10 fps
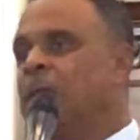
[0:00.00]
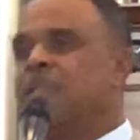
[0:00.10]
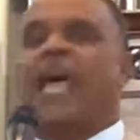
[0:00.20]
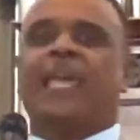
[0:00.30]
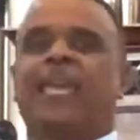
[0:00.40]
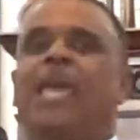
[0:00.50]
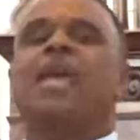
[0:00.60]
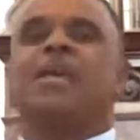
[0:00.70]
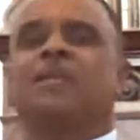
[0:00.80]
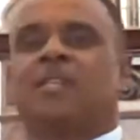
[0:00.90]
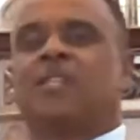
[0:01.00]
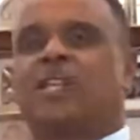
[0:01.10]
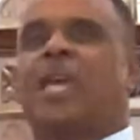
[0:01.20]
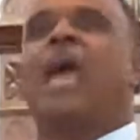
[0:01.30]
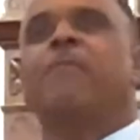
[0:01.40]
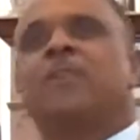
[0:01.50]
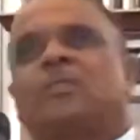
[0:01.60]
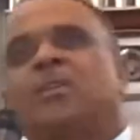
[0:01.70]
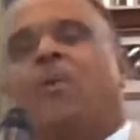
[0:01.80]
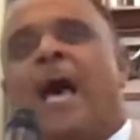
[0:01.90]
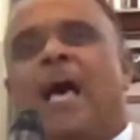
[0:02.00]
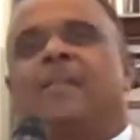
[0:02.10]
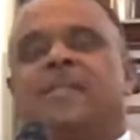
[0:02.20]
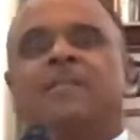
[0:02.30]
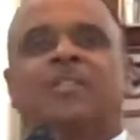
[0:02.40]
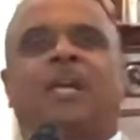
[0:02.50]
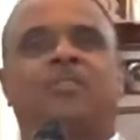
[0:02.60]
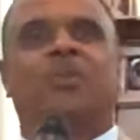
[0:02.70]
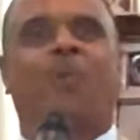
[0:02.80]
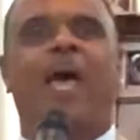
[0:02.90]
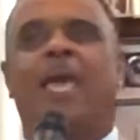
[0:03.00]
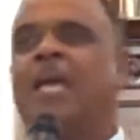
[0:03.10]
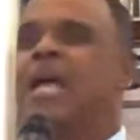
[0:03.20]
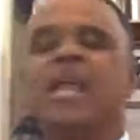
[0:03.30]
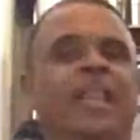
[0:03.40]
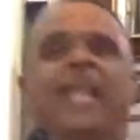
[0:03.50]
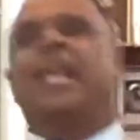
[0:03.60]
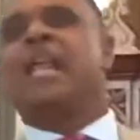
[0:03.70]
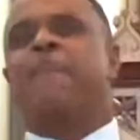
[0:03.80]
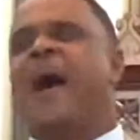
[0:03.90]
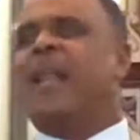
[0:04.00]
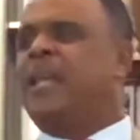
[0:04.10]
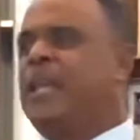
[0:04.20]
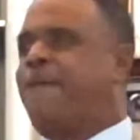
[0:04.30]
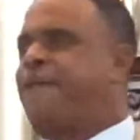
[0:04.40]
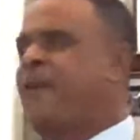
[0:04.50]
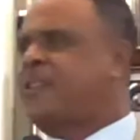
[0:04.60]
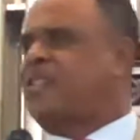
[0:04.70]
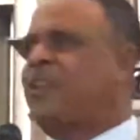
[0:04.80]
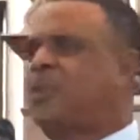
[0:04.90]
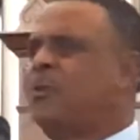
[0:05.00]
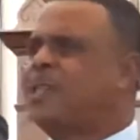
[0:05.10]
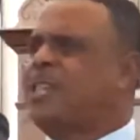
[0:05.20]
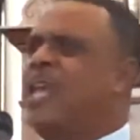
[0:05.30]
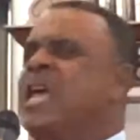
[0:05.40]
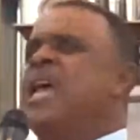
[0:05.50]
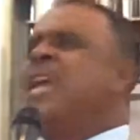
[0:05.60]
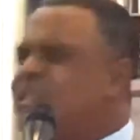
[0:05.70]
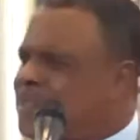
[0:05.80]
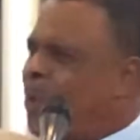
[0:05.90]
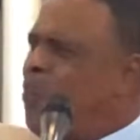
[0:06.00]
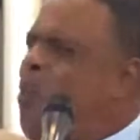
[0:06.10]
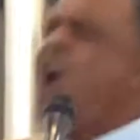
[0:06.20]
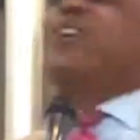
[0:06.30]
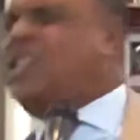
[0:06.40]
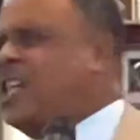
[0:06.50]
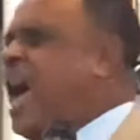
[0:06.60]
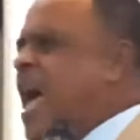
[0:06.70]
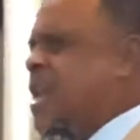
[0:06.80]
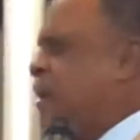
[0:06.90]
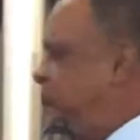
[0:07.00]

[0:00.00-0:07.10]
Zacchaeus is characterized in such a way that anybody in the first century would say he's the worst kind